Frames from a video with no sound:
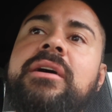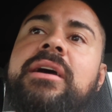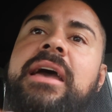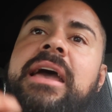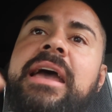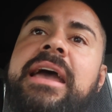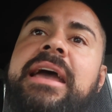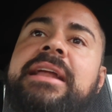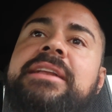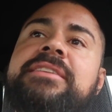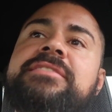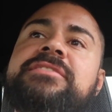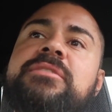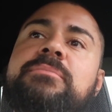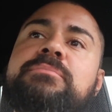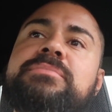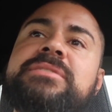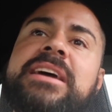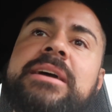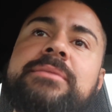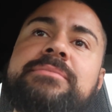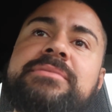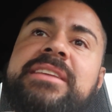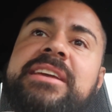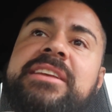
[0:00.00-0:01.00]
and
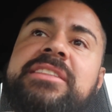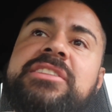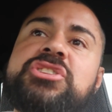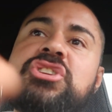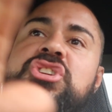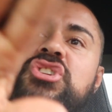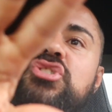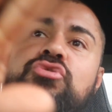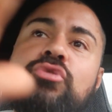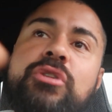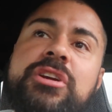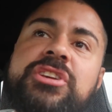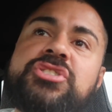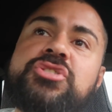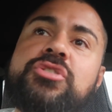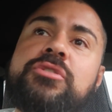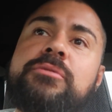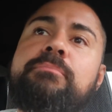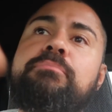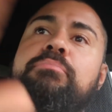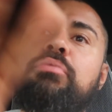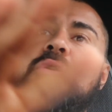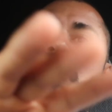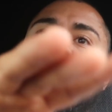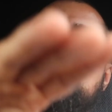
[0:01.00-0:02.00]
sometimes they destroy
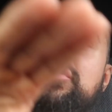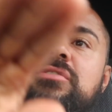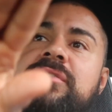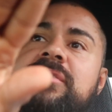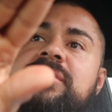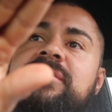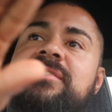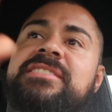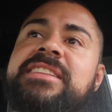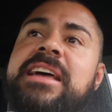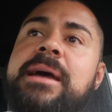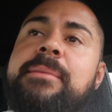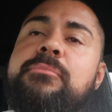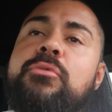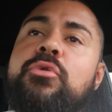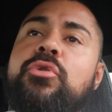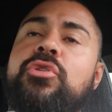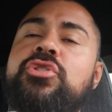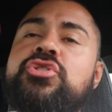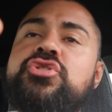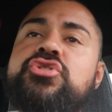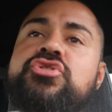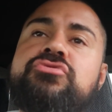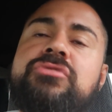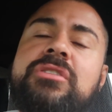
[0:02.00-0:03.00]
certain parts of the stem or
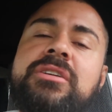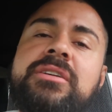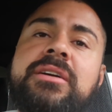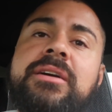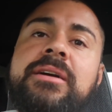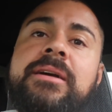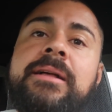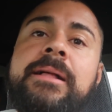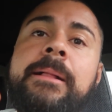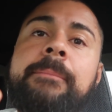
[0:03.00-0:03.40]
the trunk,